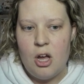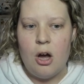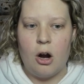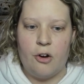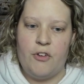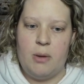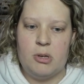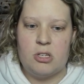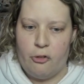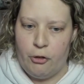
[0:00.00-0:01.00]
are
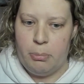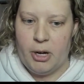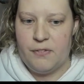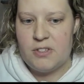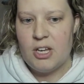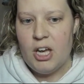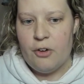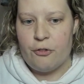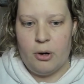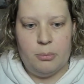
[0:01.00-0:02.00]
famous Hufflepuffs
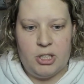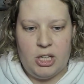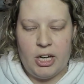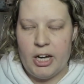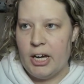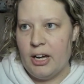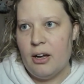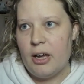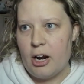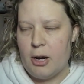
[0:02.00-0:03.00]
from the
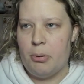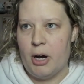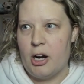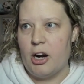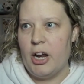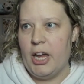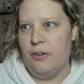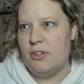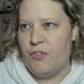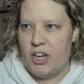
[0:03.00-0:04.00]
Harry Potter
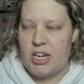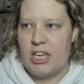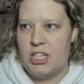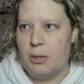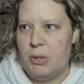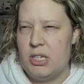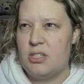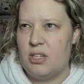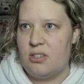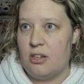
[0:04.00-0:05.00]
and Fantastic
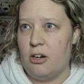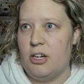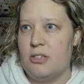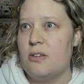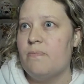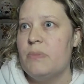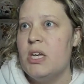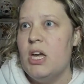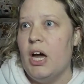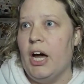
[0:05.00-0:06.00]
Beasts series.
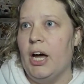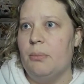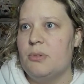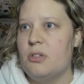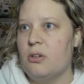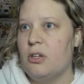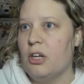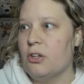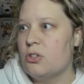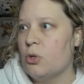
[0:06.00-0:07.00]
So
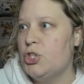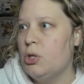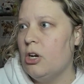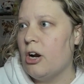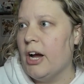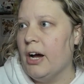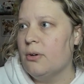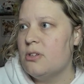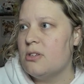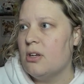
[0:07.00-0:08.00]
it'll sort you into your
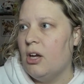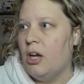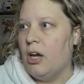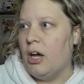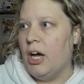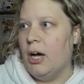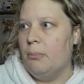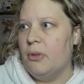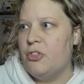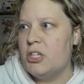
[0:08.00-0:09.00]
house.
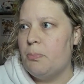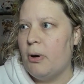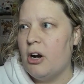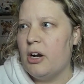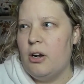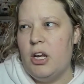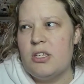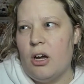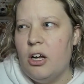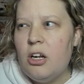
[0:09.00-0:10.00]
This part is
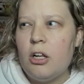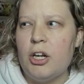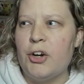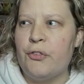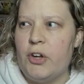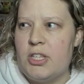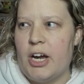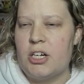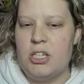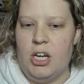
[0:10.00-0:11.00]
unclear if it's
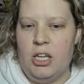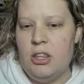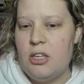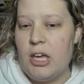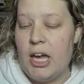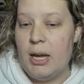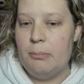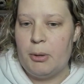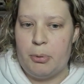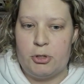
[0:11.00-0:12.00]
actually in the game,
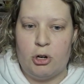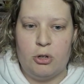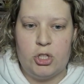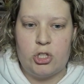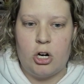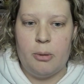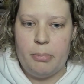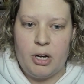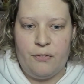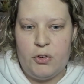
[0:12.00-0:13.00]
the Patronus charm,
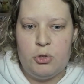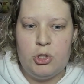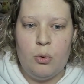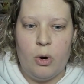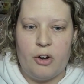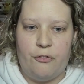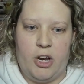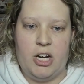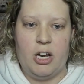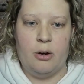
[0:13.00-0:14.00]
but if you do want to
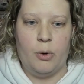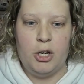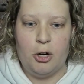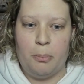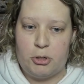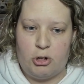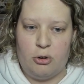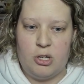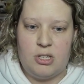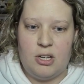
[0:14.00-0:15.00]
find out what your
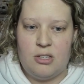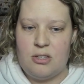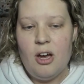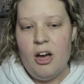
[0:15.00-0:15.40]
Patronus is,